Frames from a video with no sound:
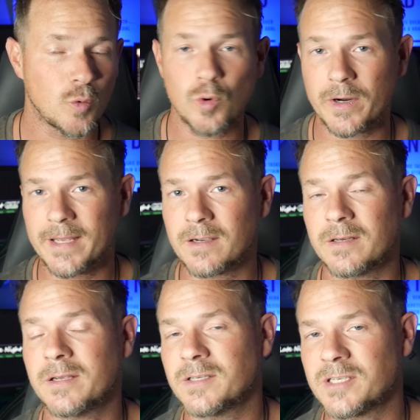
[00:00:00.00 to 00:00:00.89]
or it
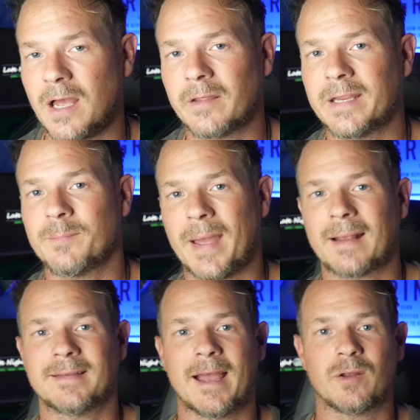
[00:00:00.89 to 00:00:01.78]
could consolidate
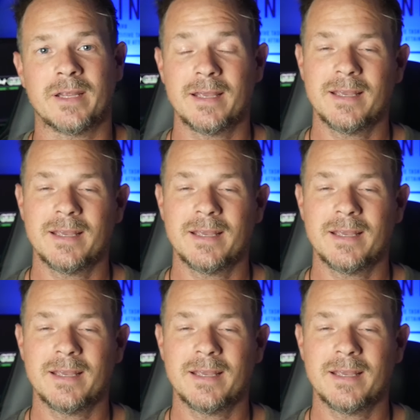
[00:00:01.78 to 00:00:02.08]
back down